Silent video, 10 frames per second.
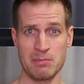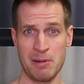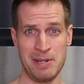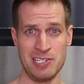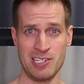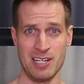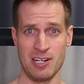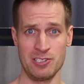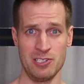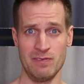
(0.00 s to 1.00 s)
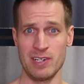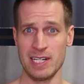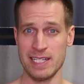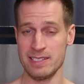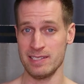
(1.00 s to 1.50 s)
and Propecia are 2
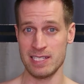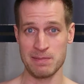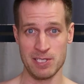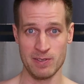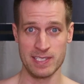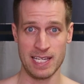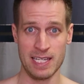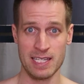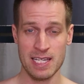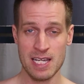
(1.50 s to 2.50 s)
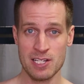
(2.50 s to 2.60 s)
very easy steps you can take